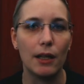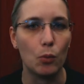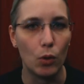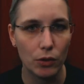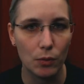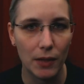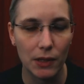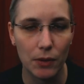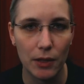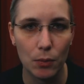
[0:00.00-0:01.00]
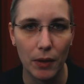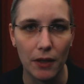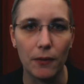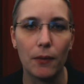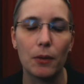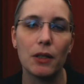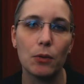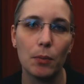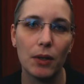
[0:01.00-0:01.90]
and want to migrate to Python 3 to